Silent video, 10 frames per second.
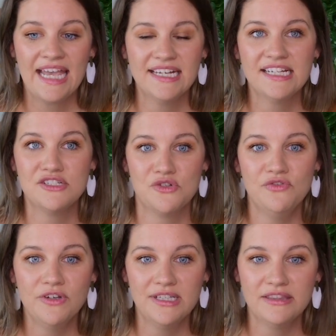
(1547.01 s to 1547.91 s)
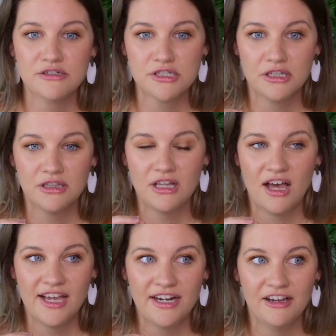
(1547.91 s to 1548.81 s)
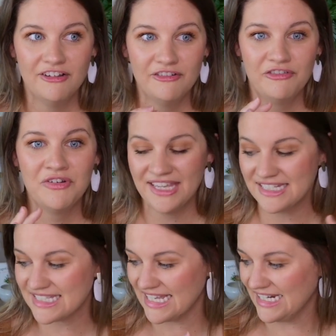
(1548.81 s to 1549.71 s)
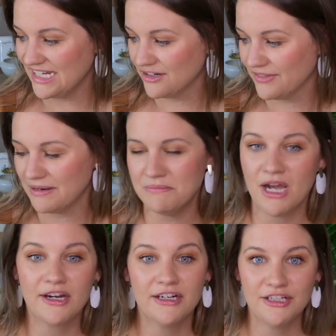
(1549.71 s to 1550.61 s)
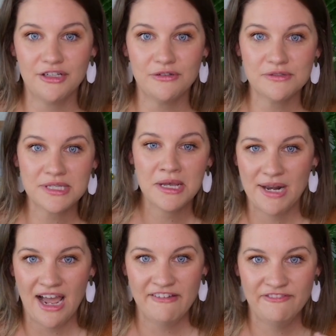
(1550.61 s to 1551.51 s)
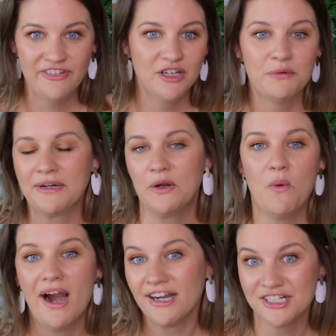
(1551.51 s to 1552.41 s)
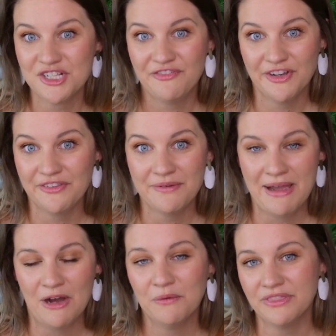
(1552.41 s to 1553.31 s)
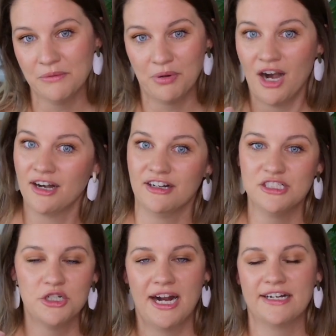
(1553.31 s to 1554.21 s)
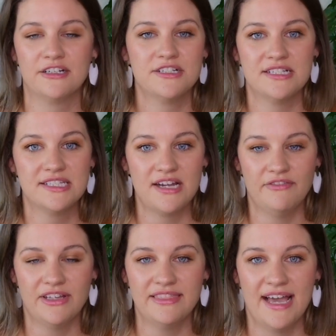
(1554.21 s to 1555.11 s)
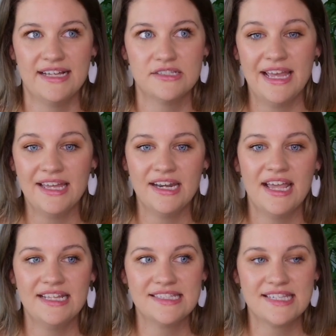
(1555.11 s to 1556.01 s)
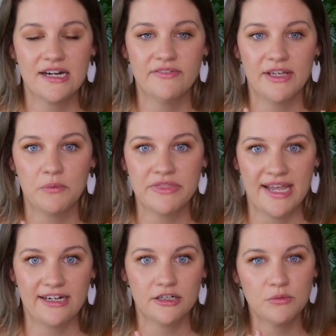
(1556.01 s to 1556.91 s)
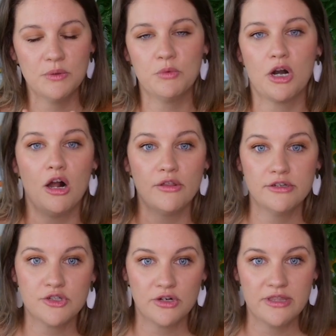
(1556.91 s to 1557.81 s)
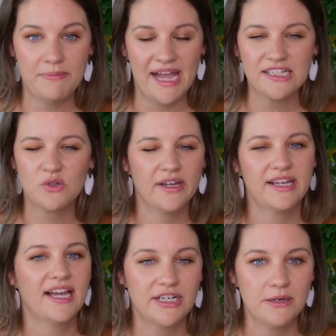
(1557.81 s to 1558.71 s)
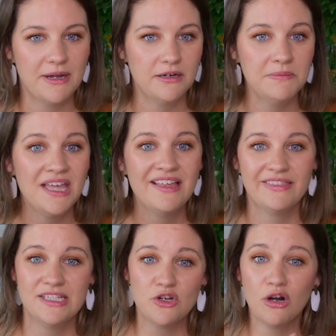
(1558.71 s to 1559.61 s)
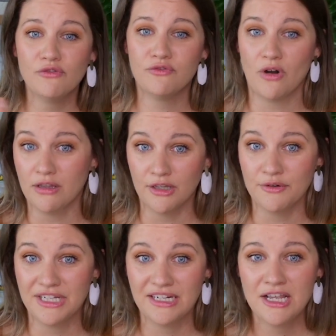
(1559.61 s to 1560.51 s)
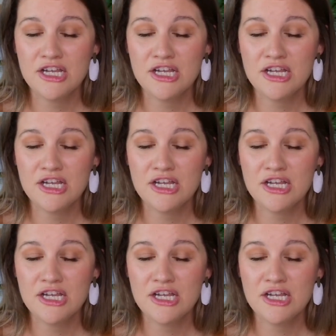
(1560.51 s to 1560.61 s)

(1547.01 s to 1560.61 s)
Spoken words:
And I do feel like there's a lot of things in here that I'm not going to use, but I feel required to fill them out with the progress trackers and stuff like that. And instead of like with the Erin one where all those are on the back so I can forget about them, these are all front loaded.